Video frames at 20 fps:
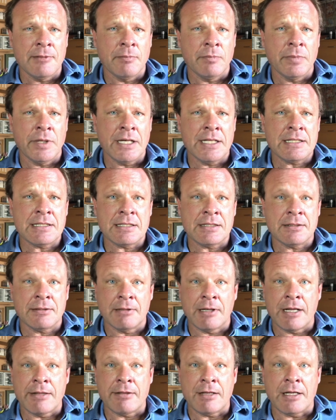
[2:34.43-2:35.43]
But
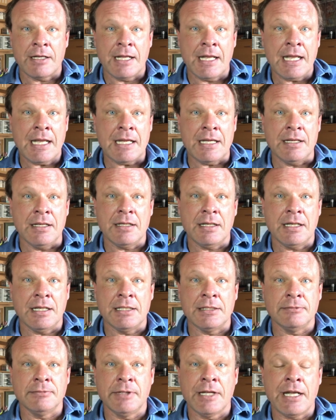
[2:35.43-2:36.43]
I thought, hey,
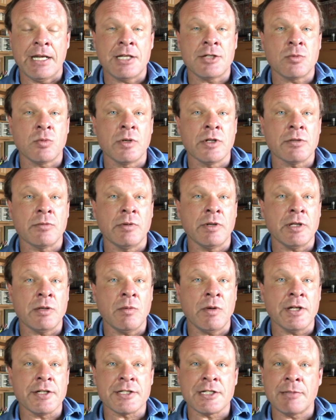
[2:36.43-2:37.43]
and it's worked really
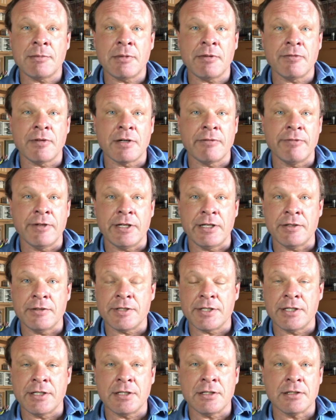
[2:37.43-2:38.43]
well. Some of our
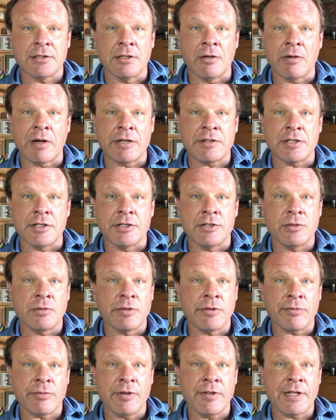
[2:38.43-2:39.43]
videos here go out to 2,000 or
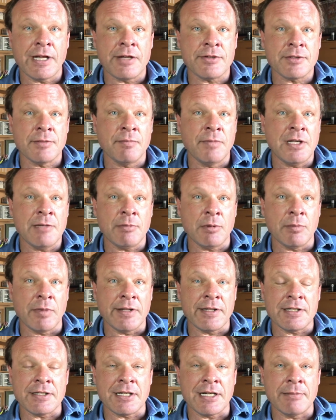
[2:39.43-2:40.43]
3,000 people by
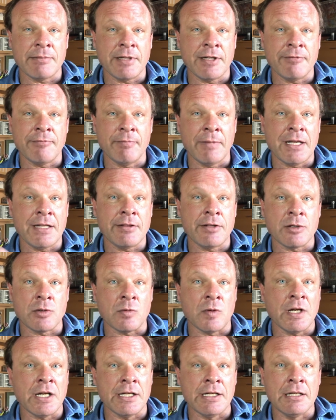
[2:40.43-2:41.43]
the time they've made their
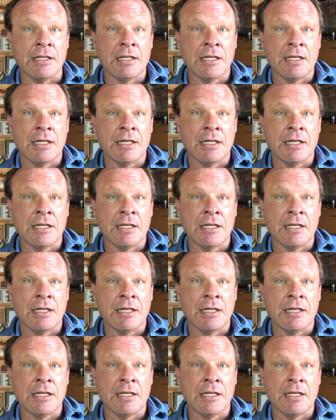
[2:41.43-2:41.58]
run.